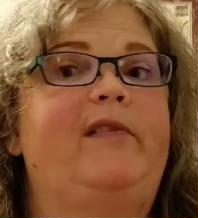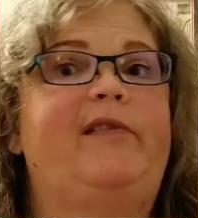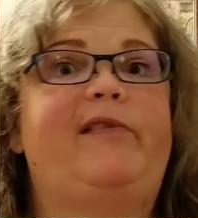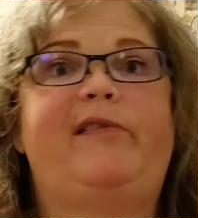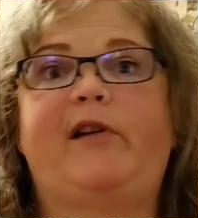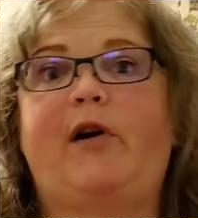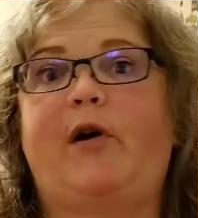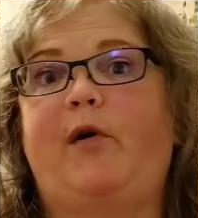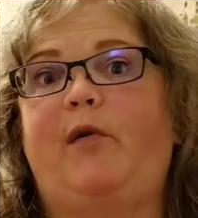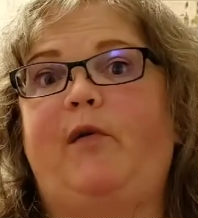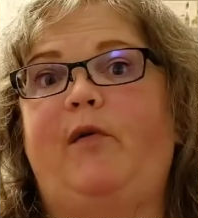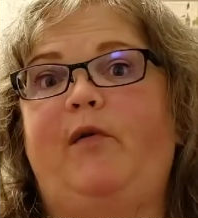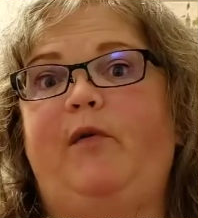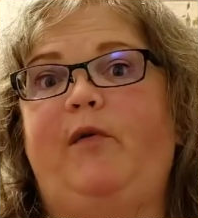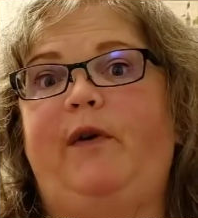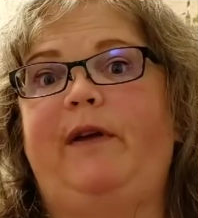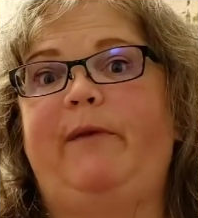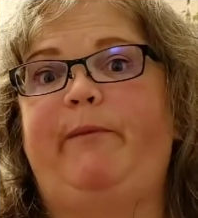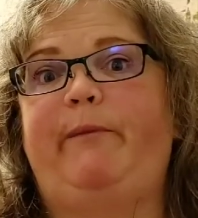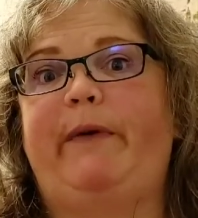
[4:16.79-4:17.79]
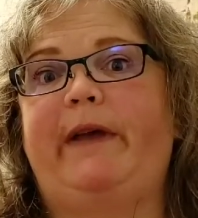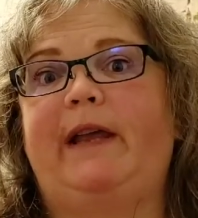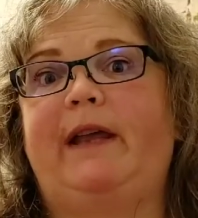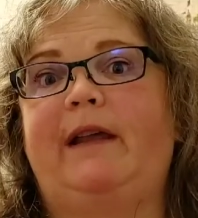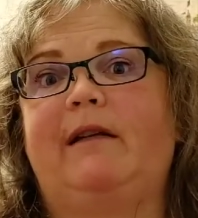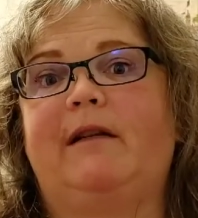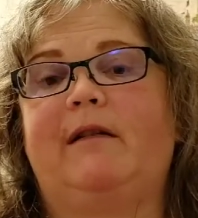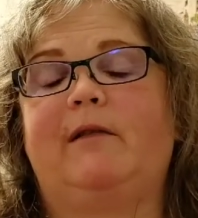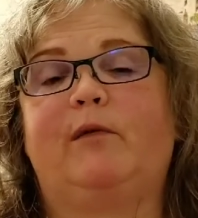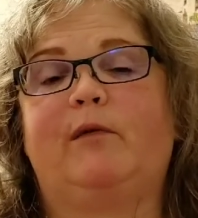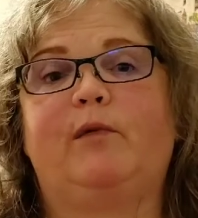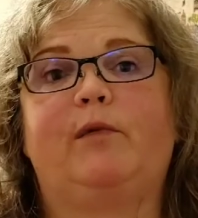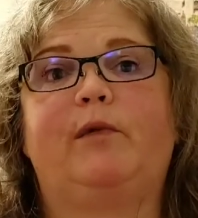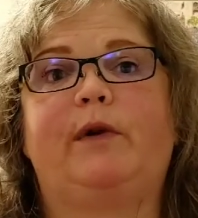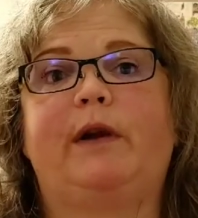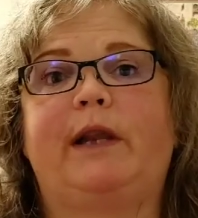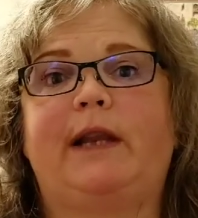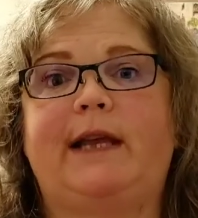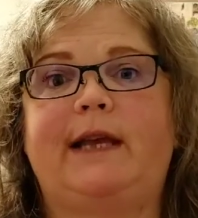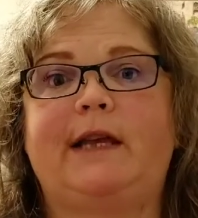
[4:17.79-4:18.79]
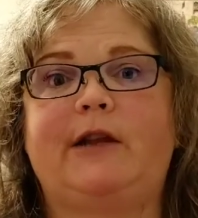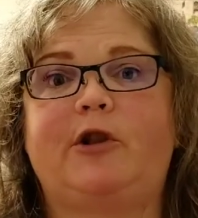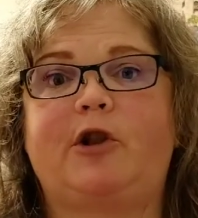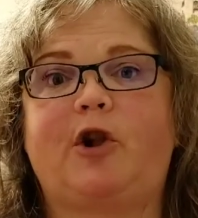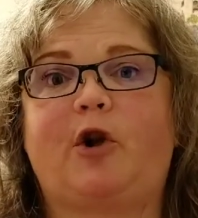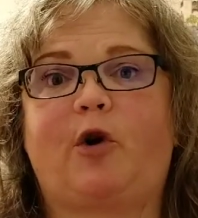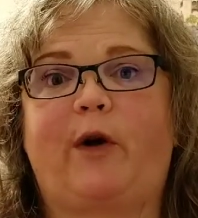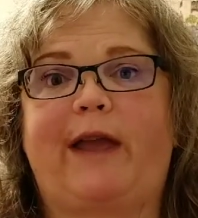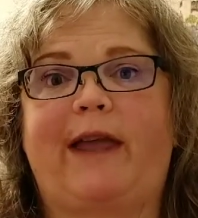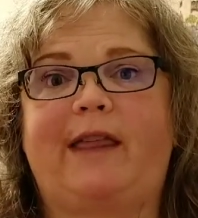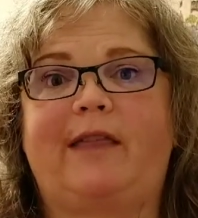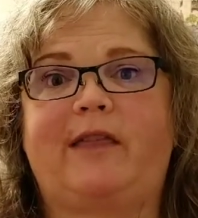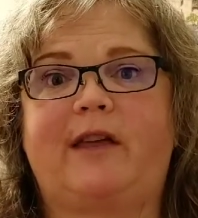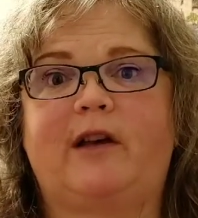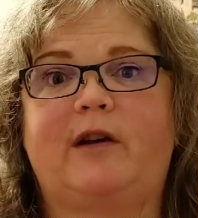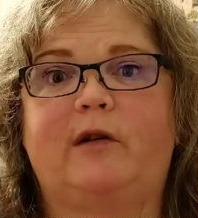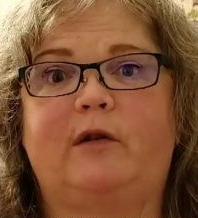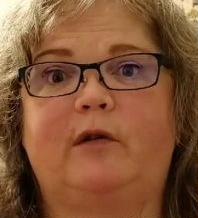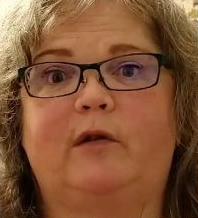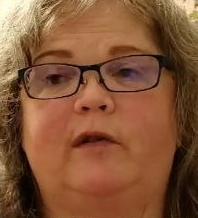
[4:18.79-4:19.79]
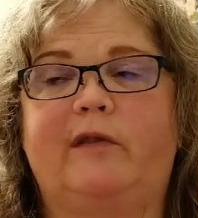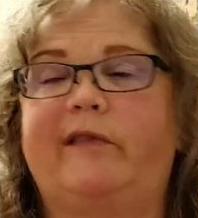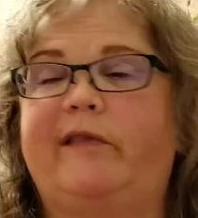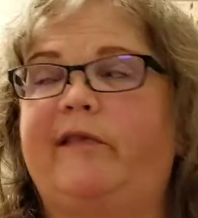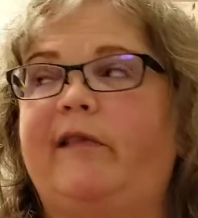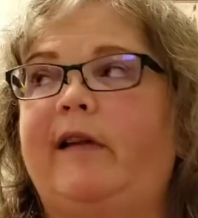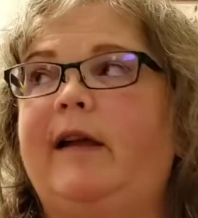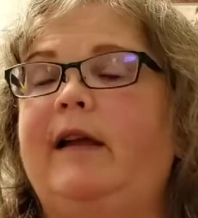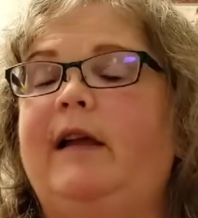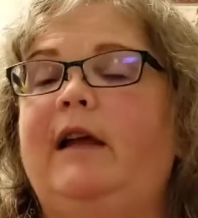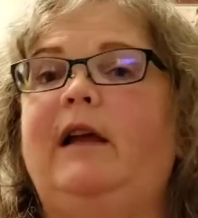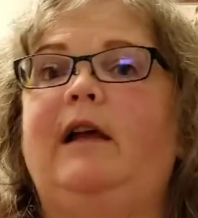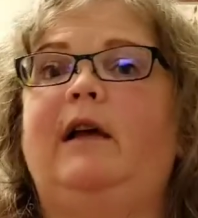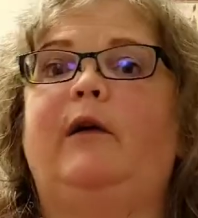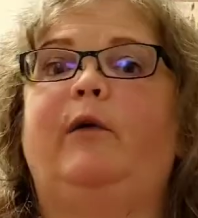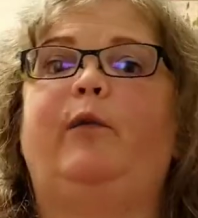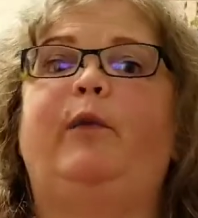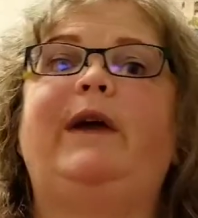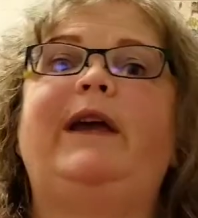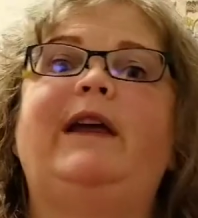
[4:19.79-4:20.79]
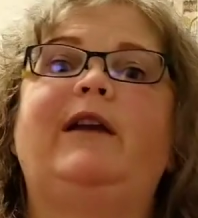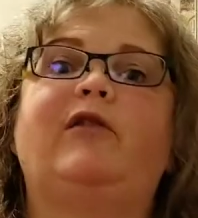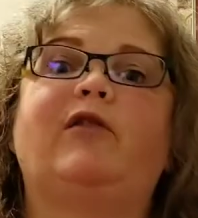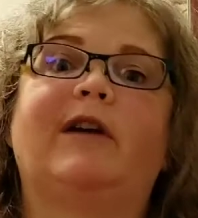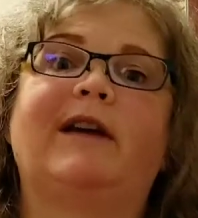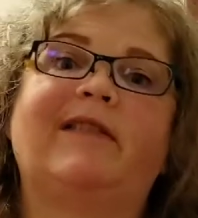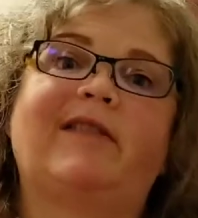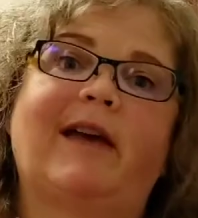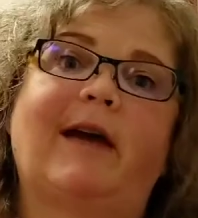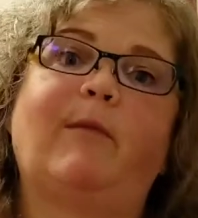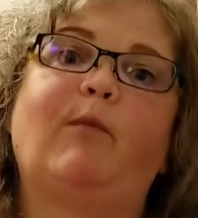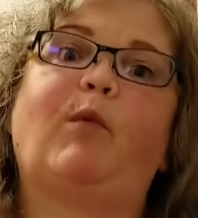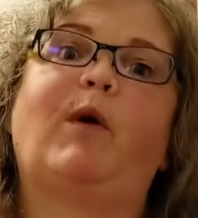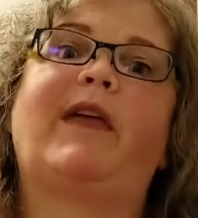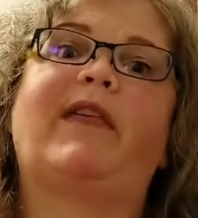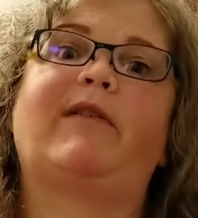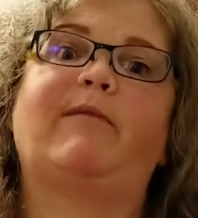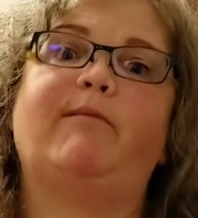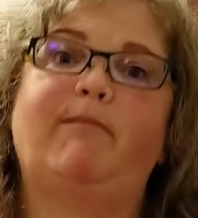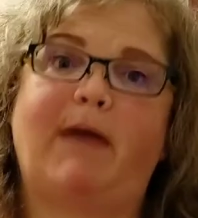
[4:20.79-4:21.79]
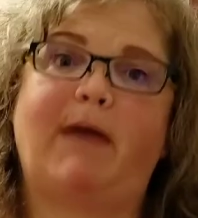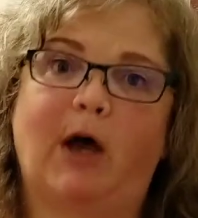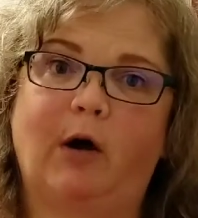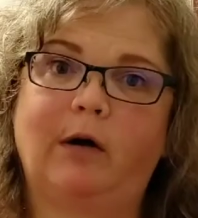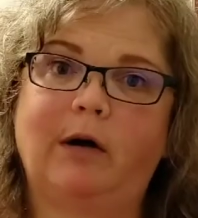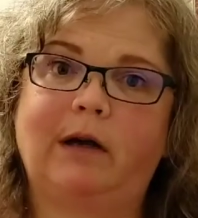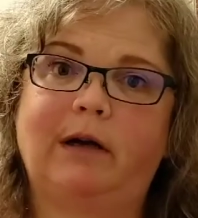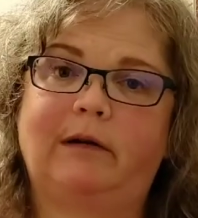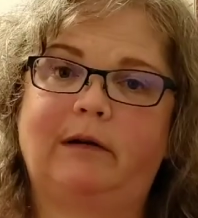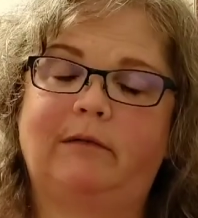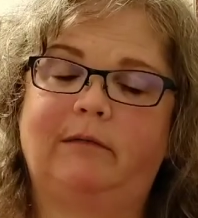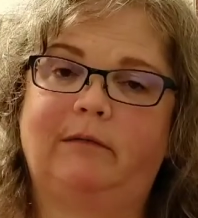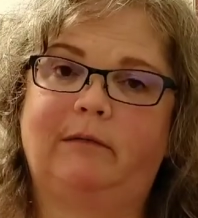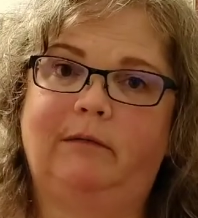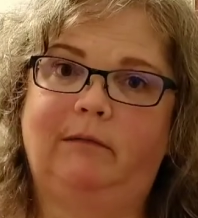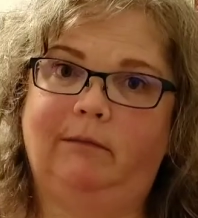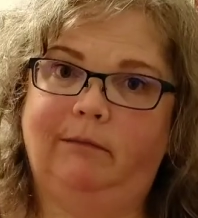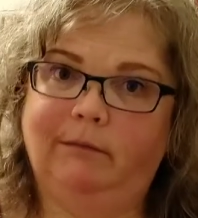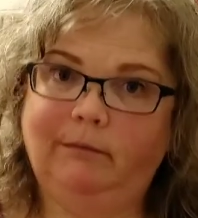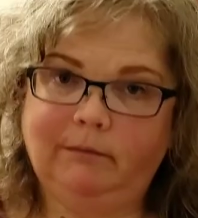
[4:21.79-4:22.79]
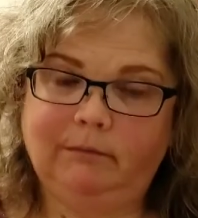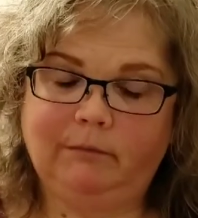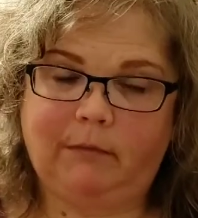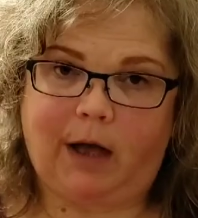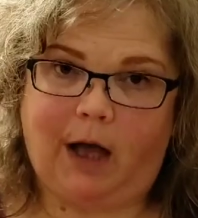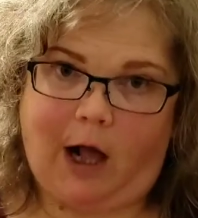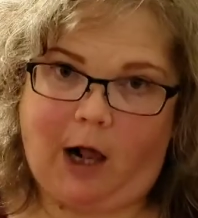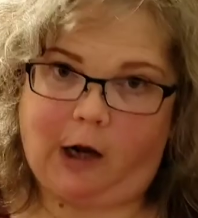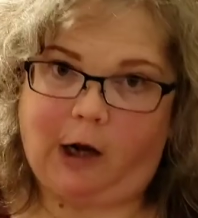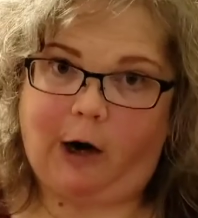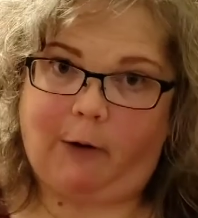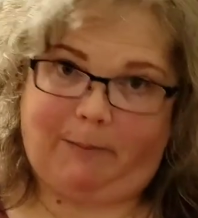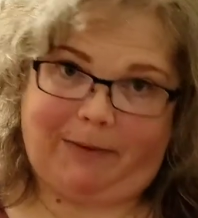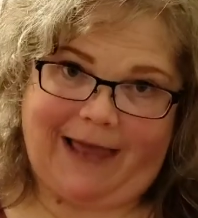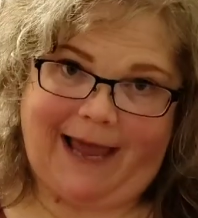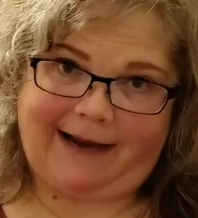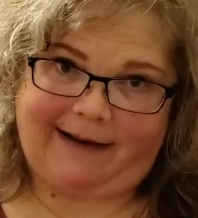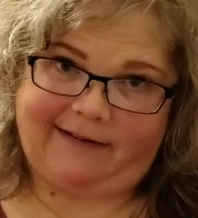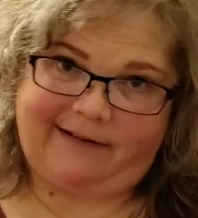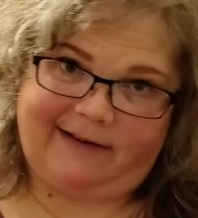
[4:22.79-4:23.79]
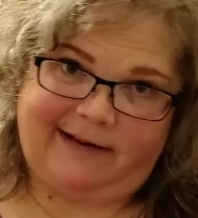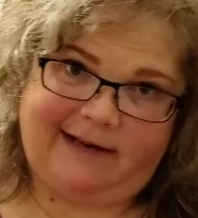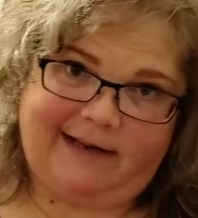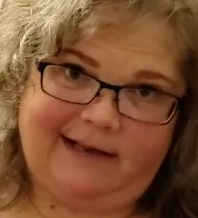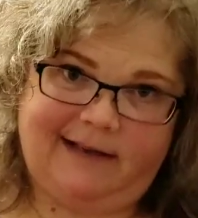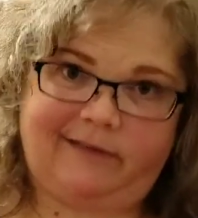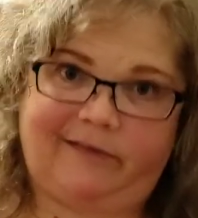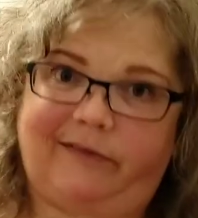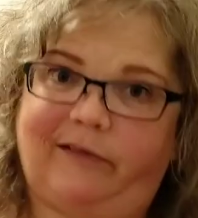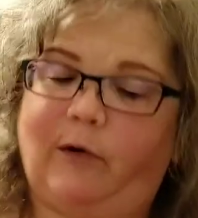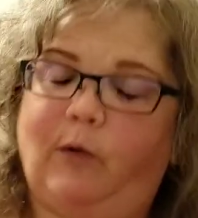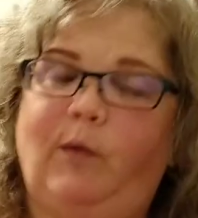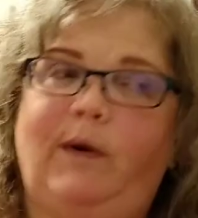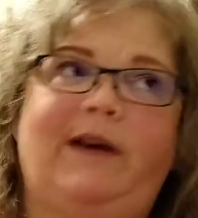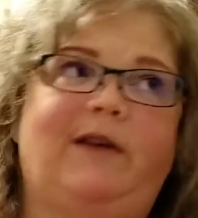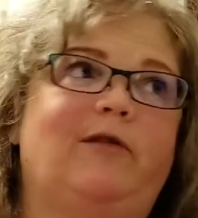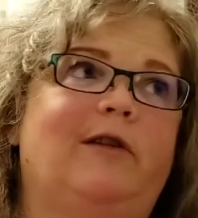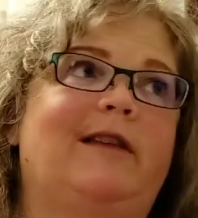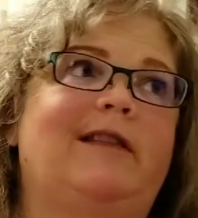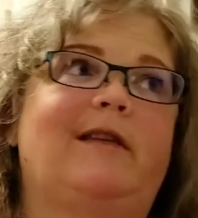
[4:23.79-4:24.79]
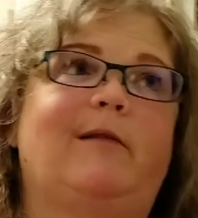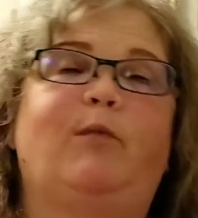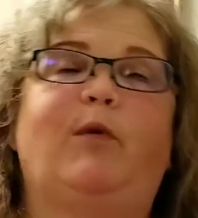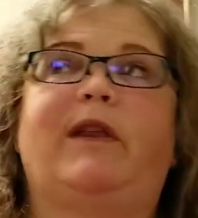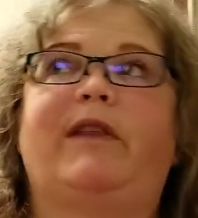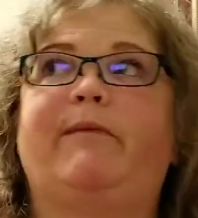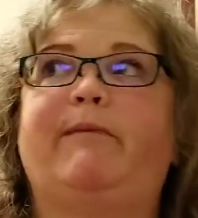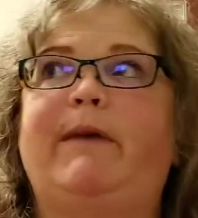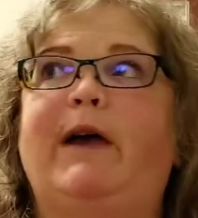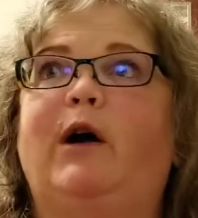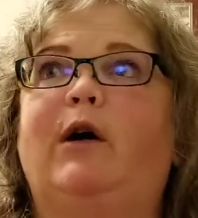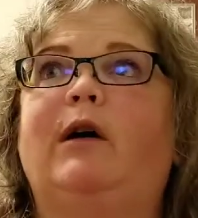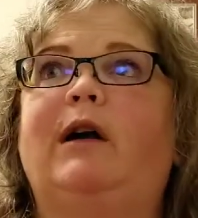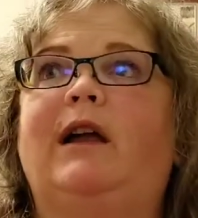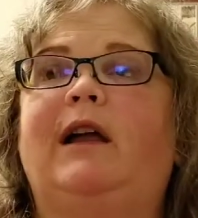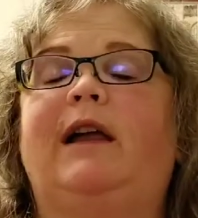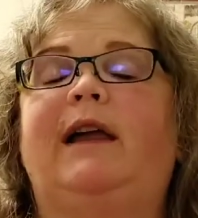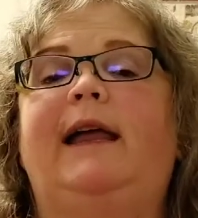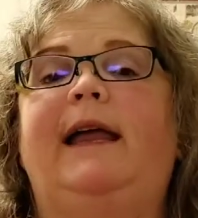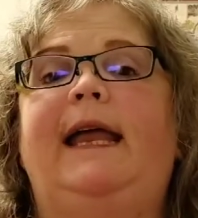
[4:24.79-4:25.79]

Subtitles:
So we've been really enjoying those. We drink them with milk. All our black teas, we drink them with milk,